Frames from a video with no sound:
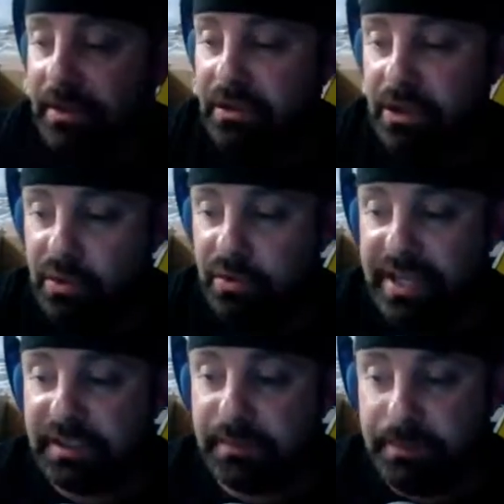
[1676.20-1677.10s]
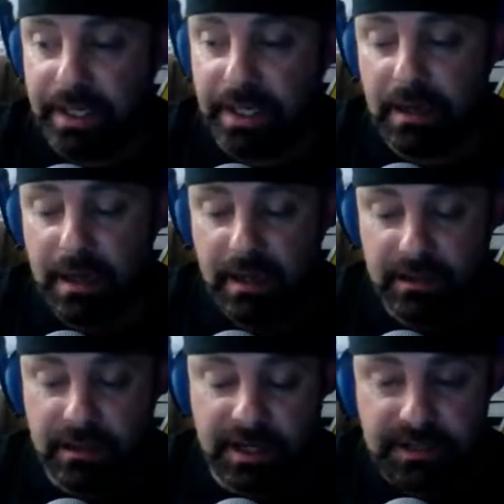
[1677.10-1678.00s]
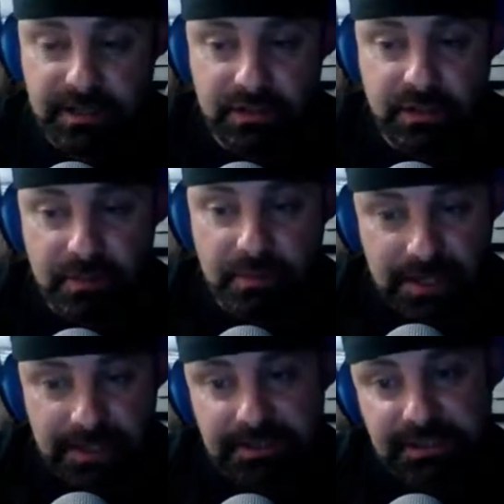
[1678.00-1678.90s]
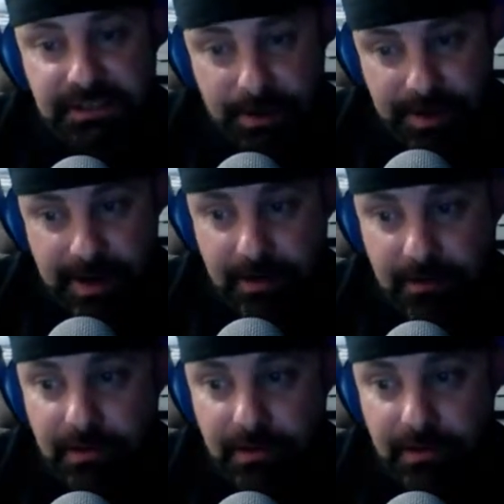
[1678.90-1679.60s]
new that's being leaked to the media somehow,